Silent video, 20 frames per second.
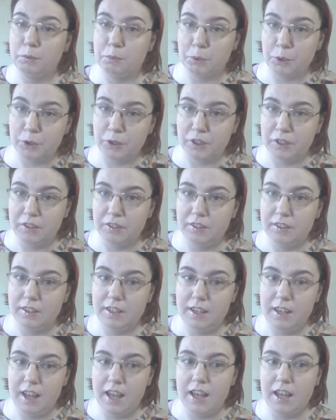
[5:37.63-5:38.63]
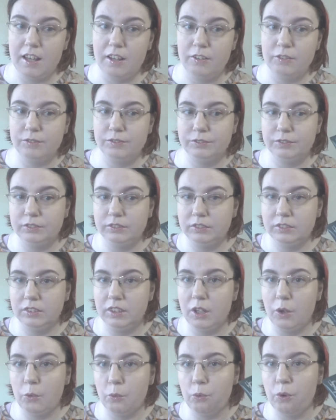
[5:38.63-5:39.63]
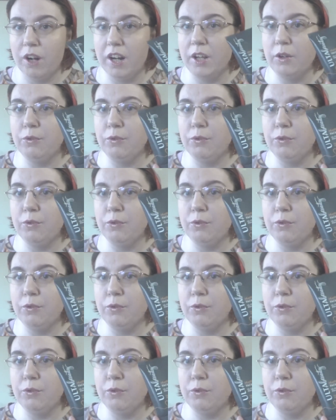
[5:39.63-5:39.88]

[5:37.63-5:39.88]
pores. Now, what I